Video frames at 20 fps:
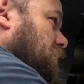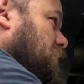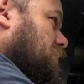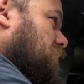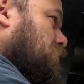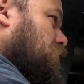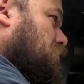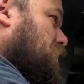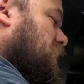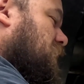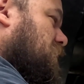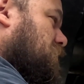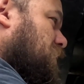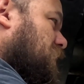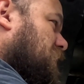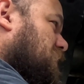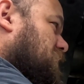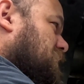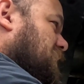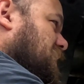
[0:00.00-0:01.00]
make my
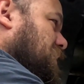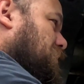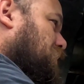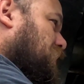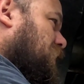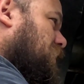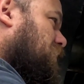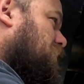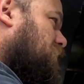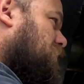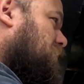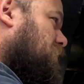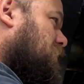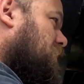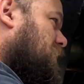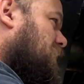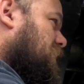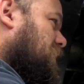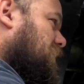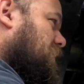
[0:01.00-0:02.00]
top panel
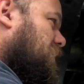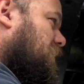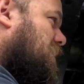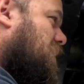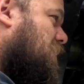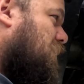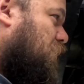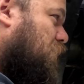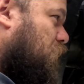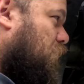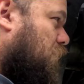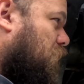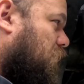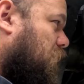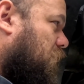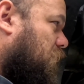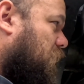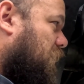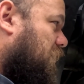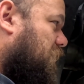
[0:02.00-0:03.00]
not go all
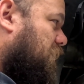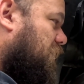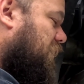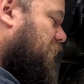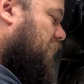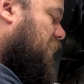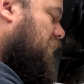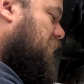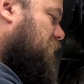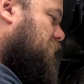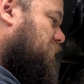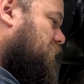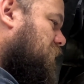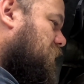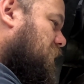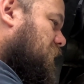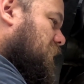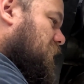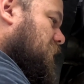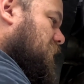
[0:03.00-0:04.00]
the way to the edge.
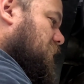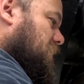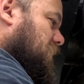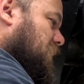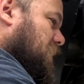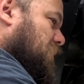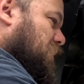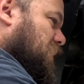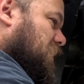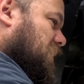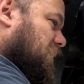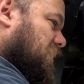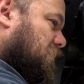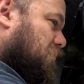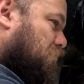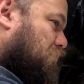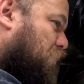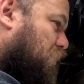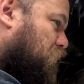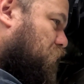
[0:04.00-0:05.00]
That way they
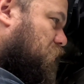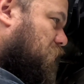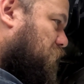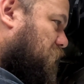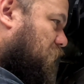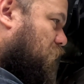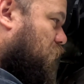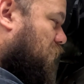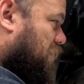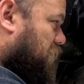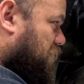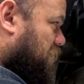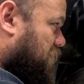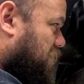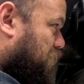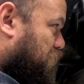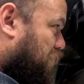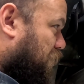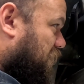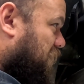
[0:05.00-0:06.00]
could both be welded
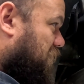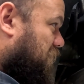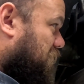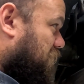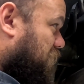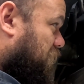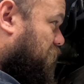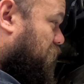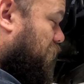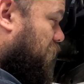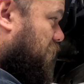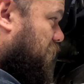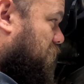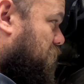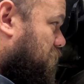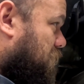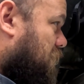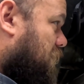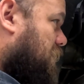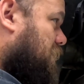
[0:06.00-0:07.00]
and biting in the frame,
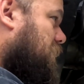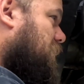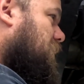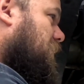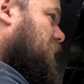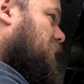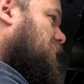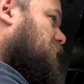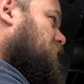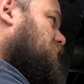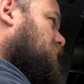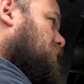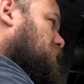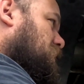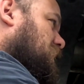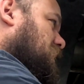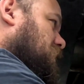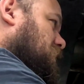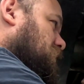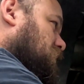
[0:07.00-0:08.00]
and then you can
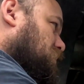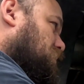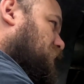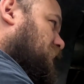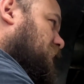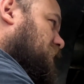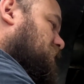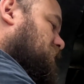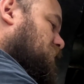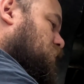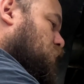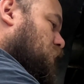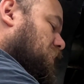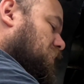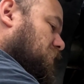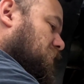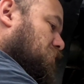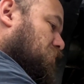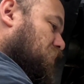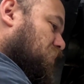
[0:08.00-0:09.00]
make another pass and weld
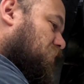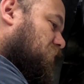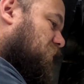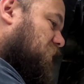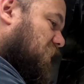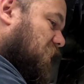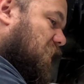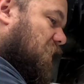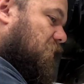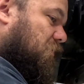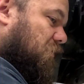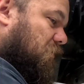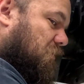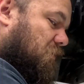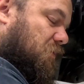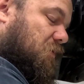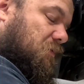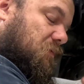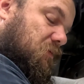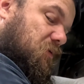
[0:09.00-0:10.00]
them both together,
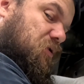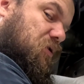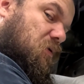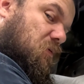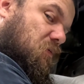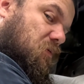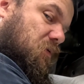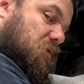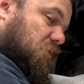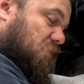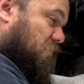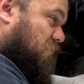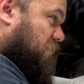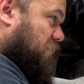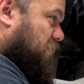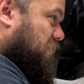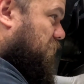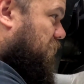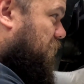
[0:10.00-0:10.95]
and so on and so on.